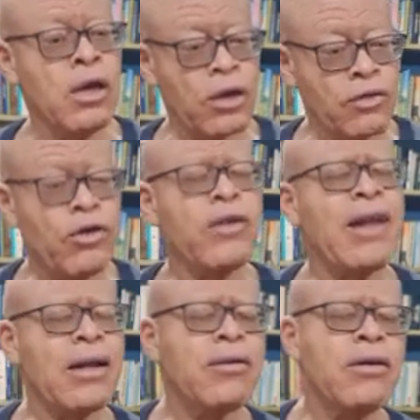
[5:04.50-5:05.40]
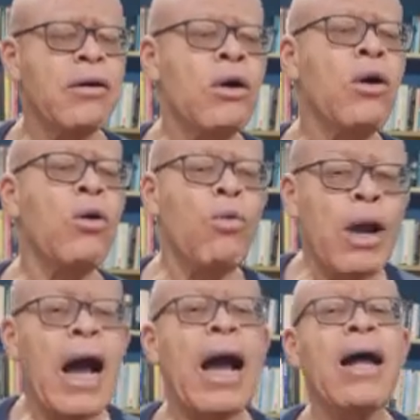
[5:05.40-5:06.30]
It's just that
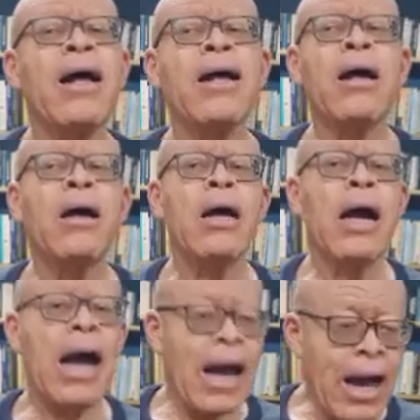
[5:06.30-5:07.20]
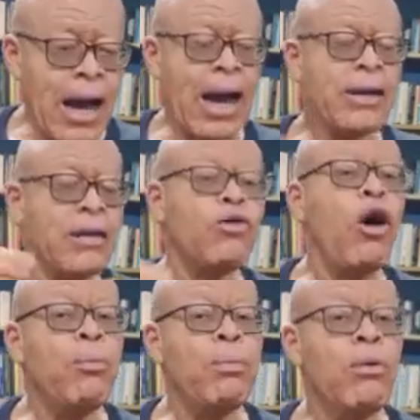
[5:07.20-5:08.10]
we are at the
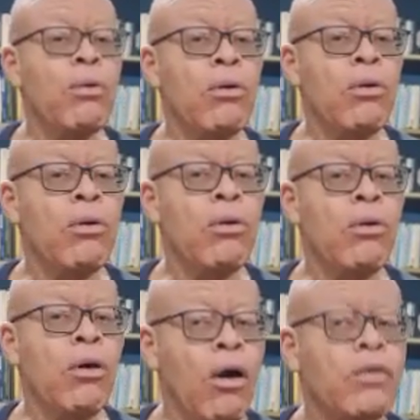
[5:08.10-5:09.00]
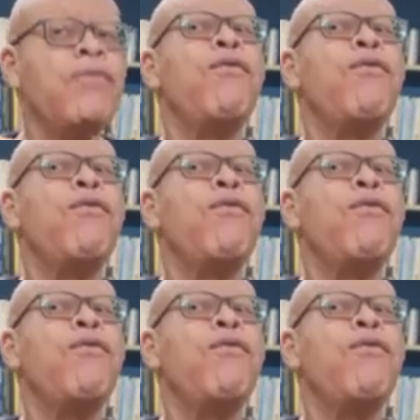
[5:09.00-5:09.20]
top of the